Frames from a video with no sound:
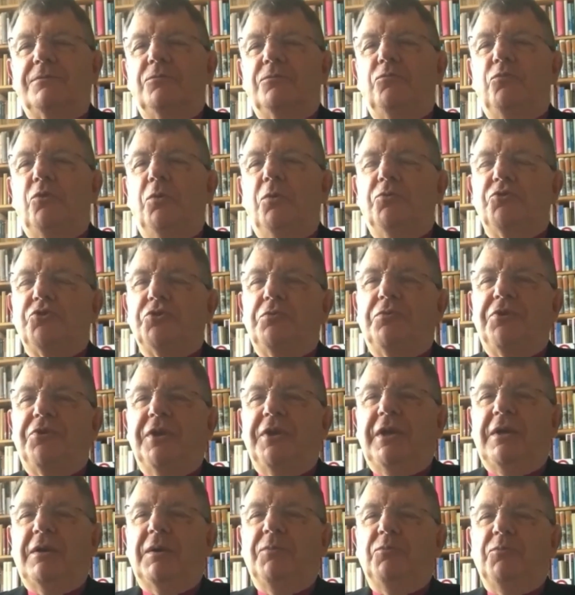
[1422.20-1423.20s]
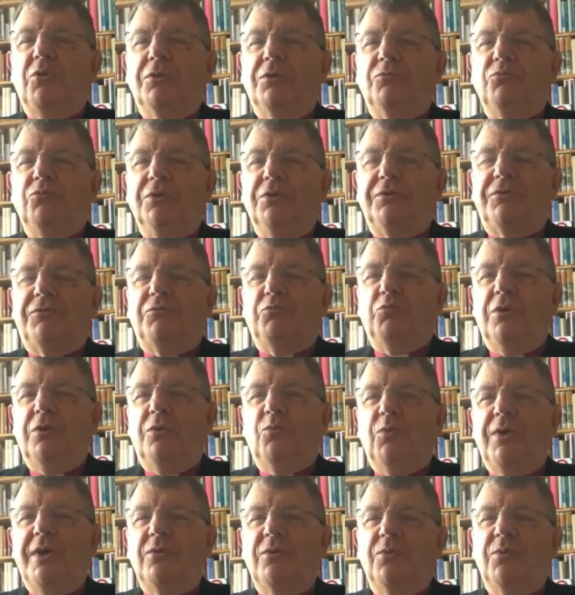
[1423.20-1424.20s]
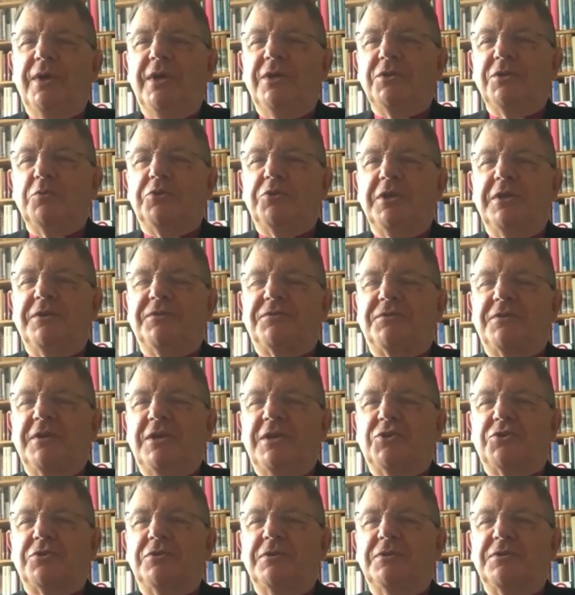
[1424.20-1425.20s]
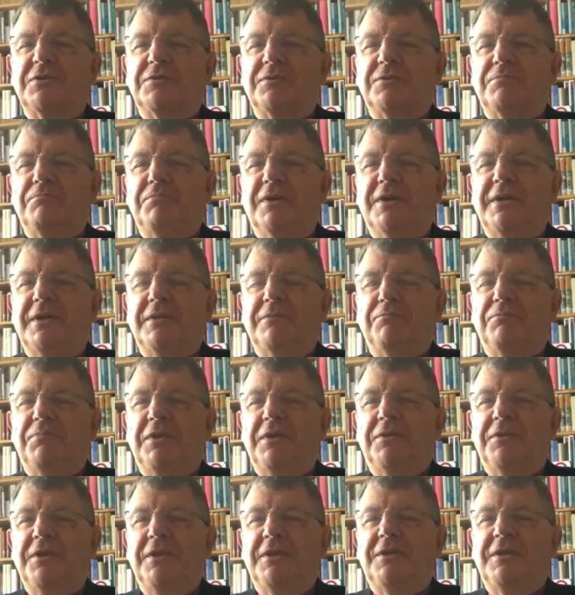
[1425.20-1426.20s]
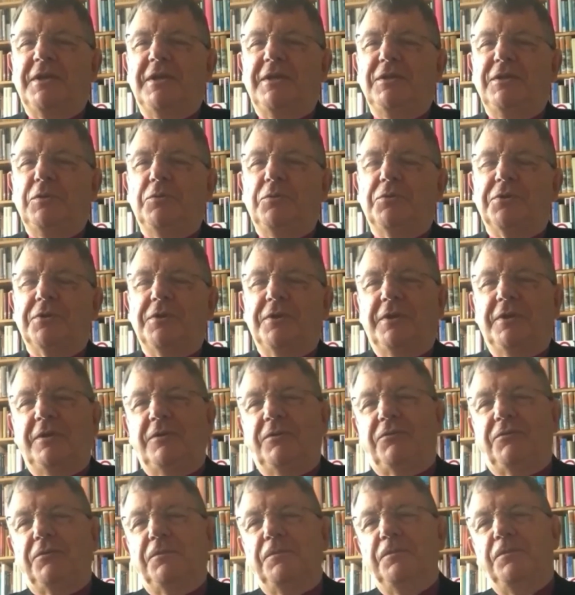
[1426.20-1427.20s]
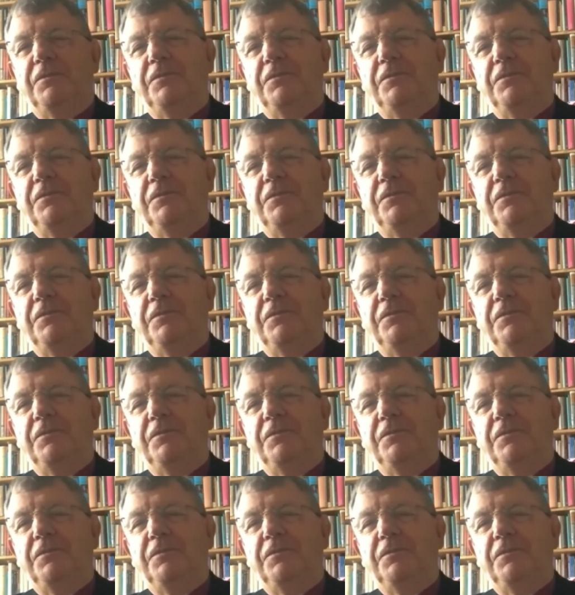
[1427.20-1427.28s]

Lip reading: what would you think? Where do you think stationers might be thinking new things?